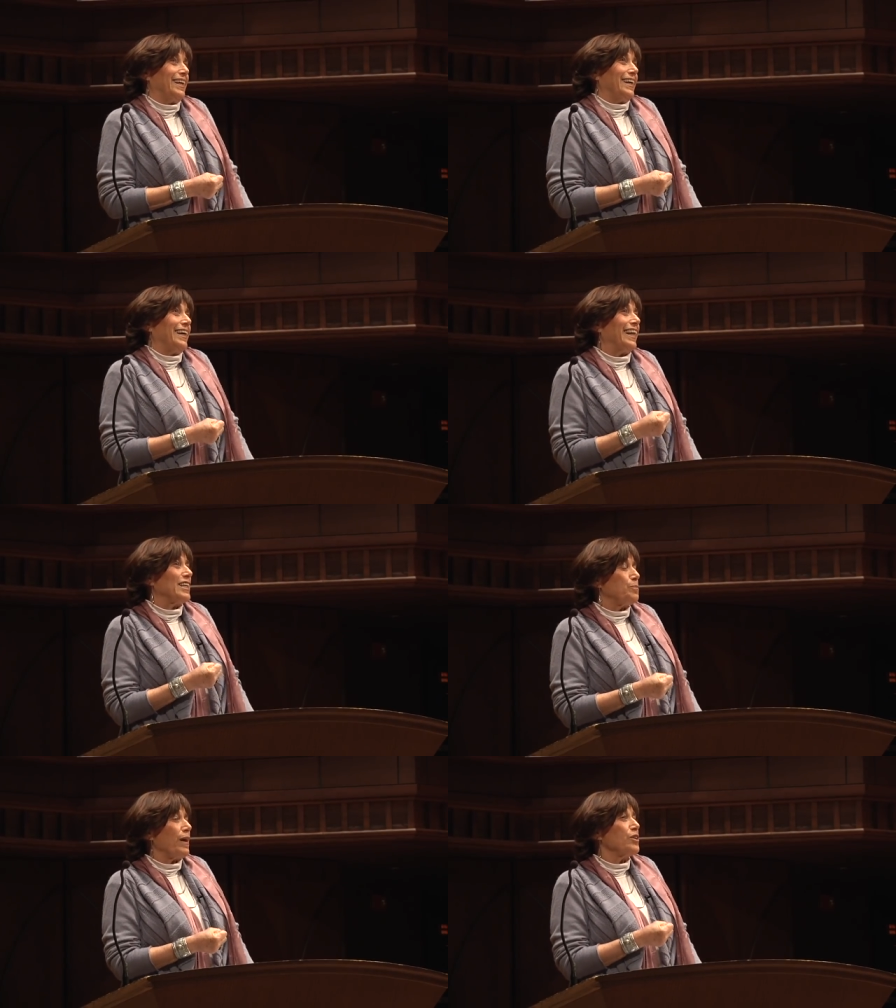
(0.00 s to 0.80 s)
an
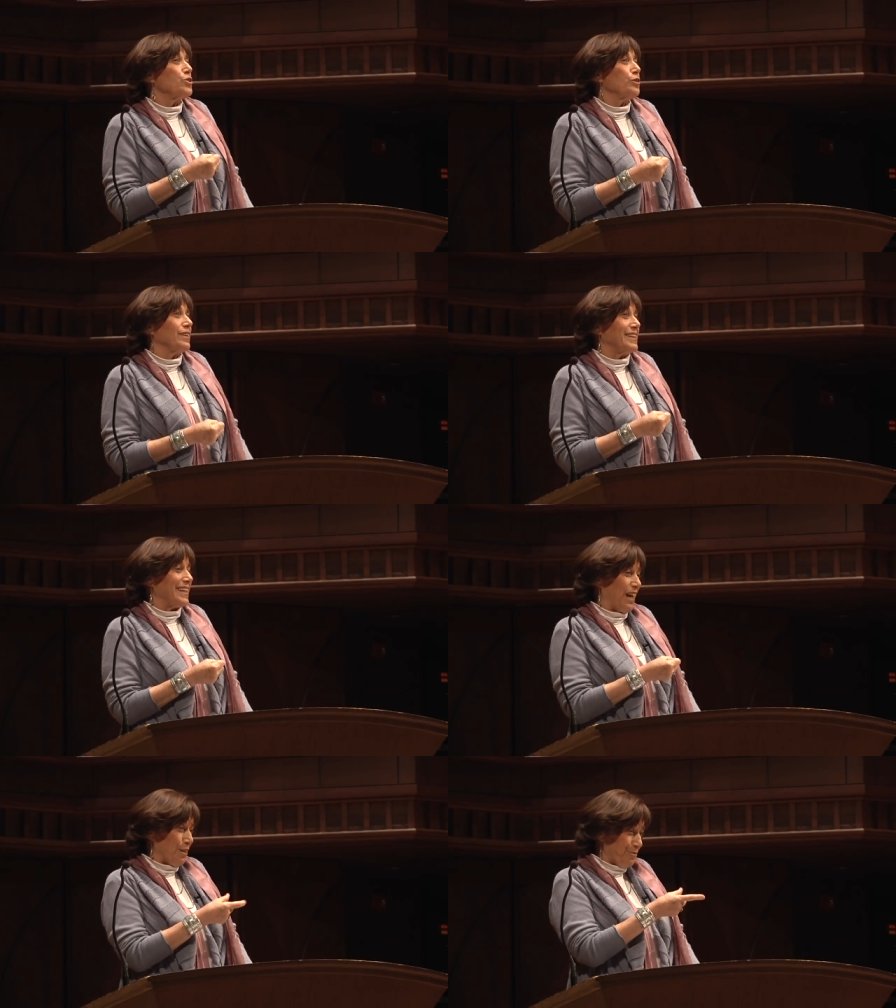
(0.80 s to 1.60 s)
expansion of the
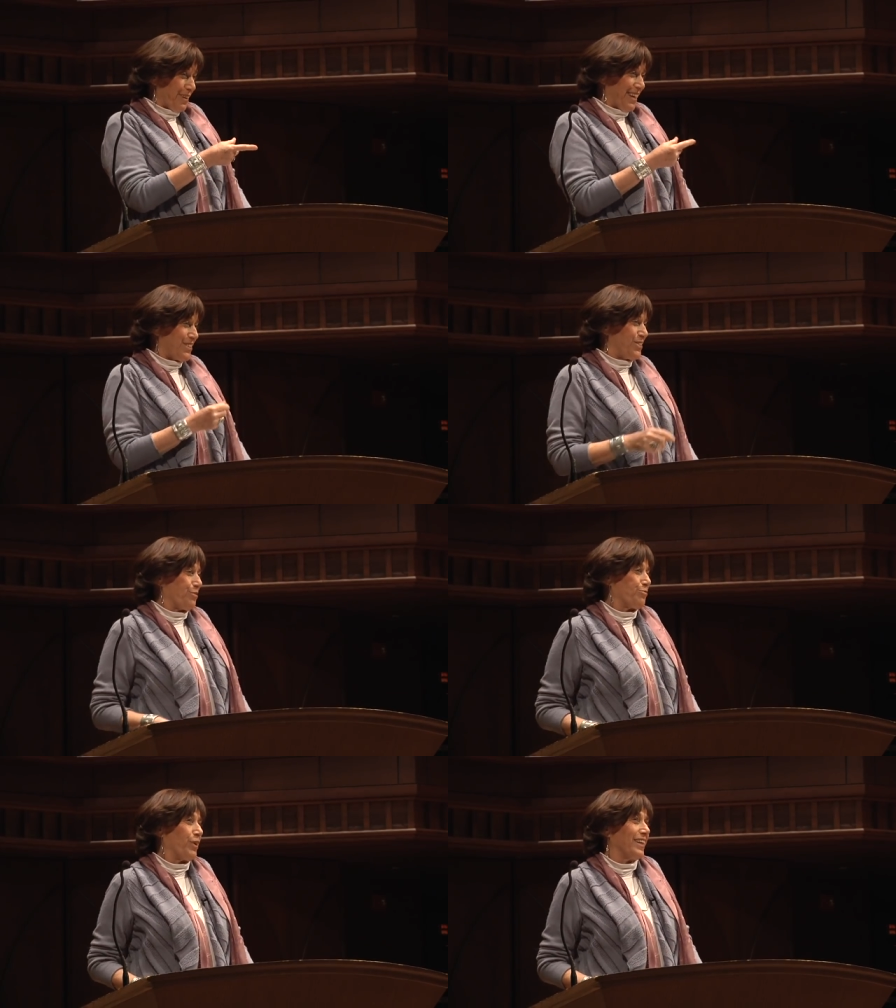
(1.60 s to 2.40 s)
self, as
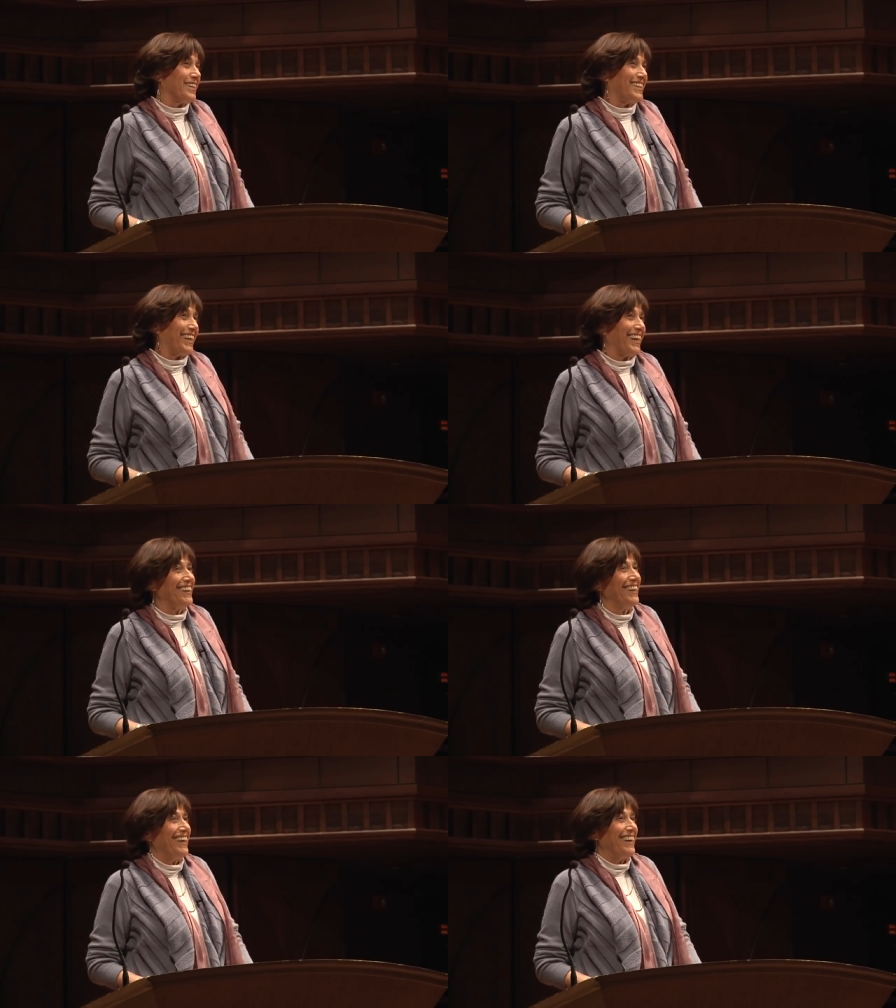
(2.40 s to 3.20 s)
Jeff Ryder said,
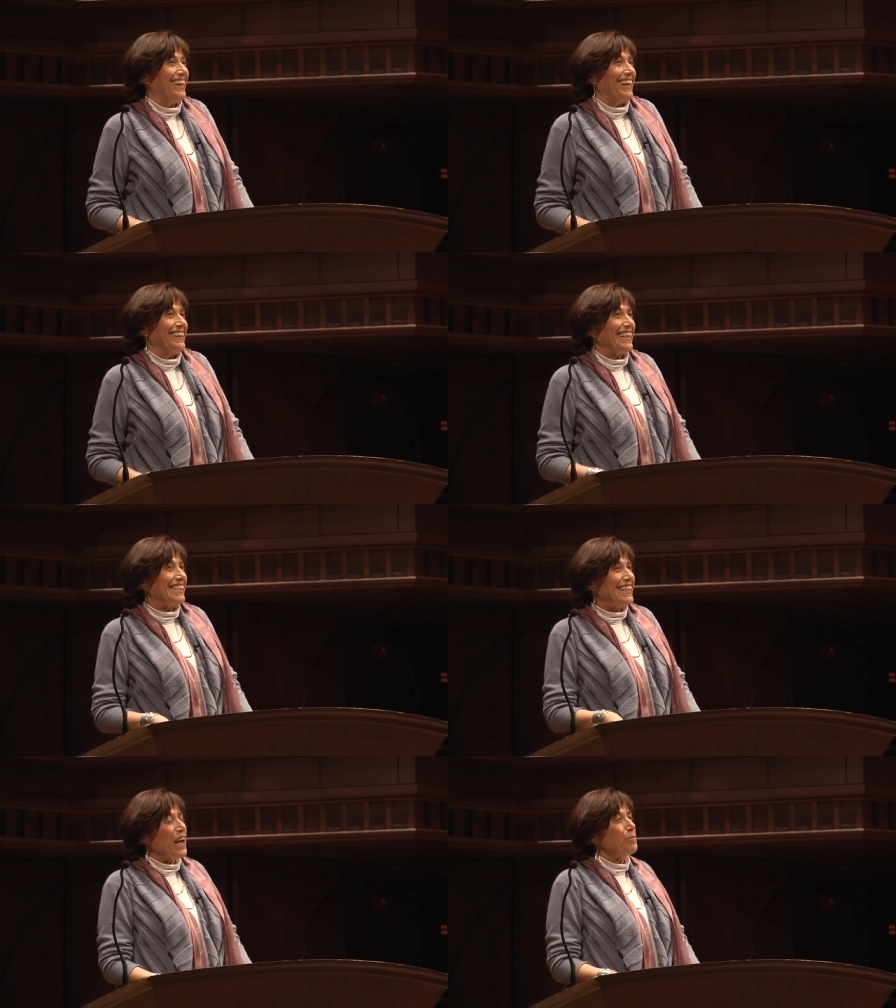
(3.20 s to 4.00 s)
that's
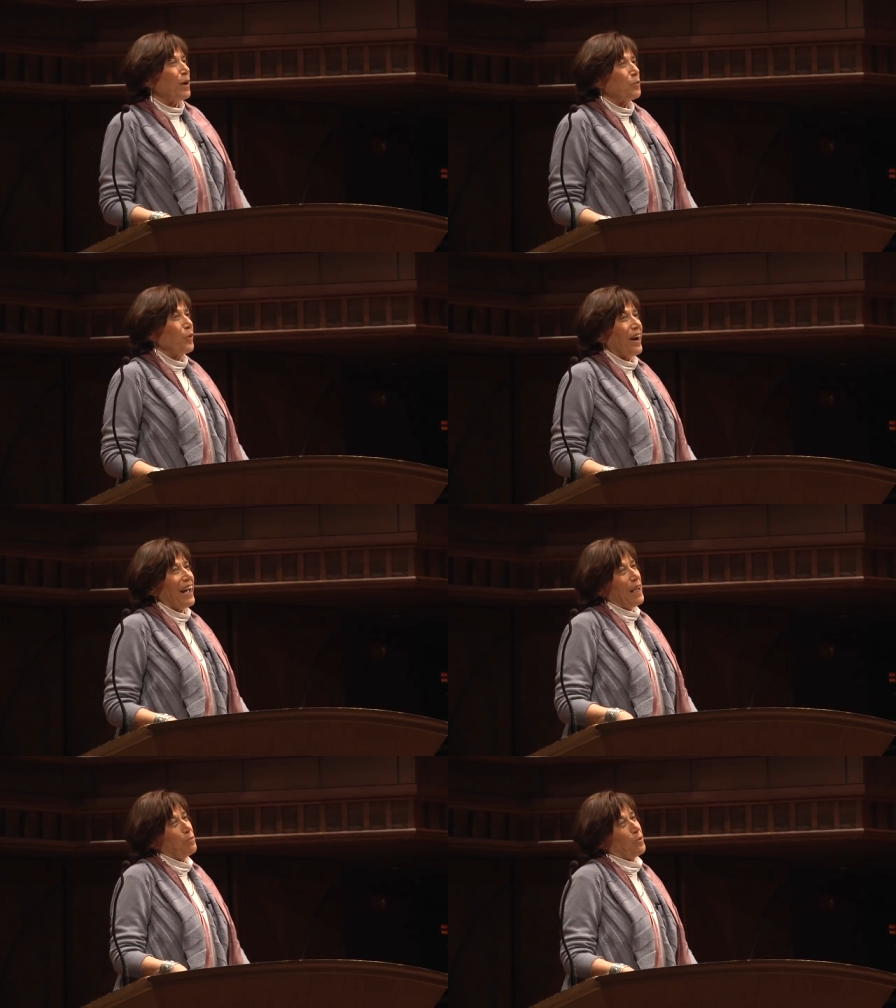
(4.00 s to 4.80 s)
not about where I
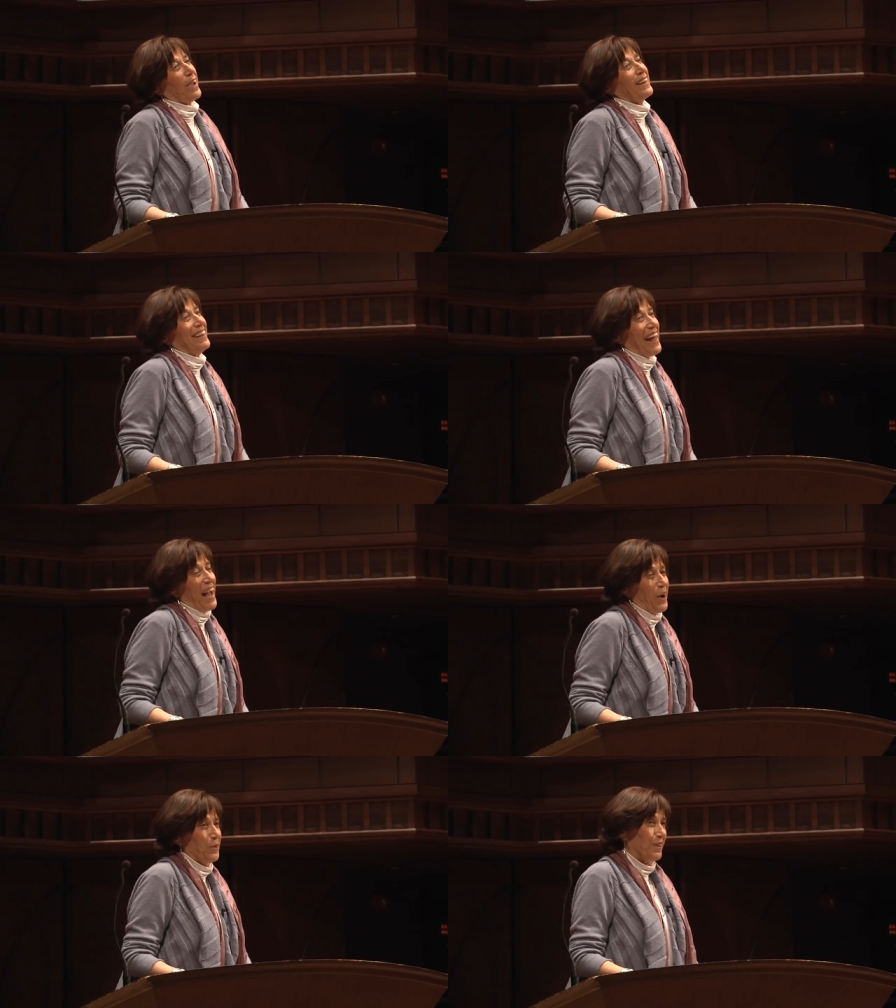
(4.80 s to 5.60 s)
am right
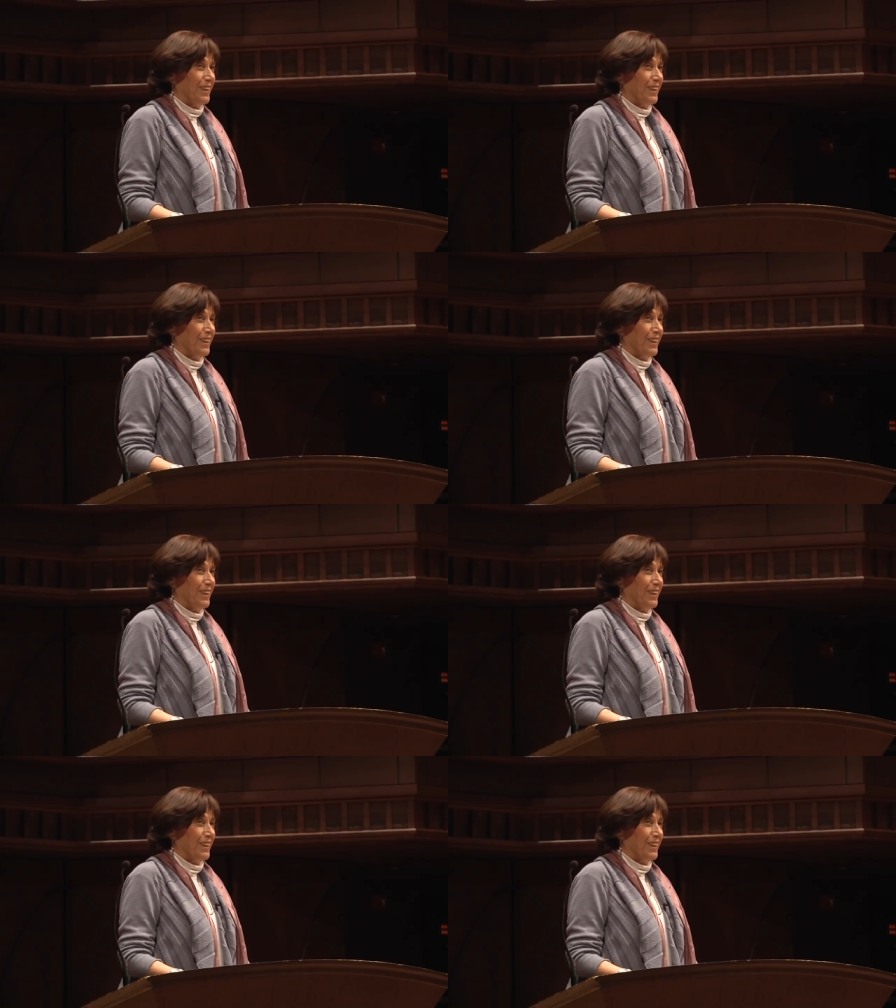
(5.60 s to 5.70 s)
now,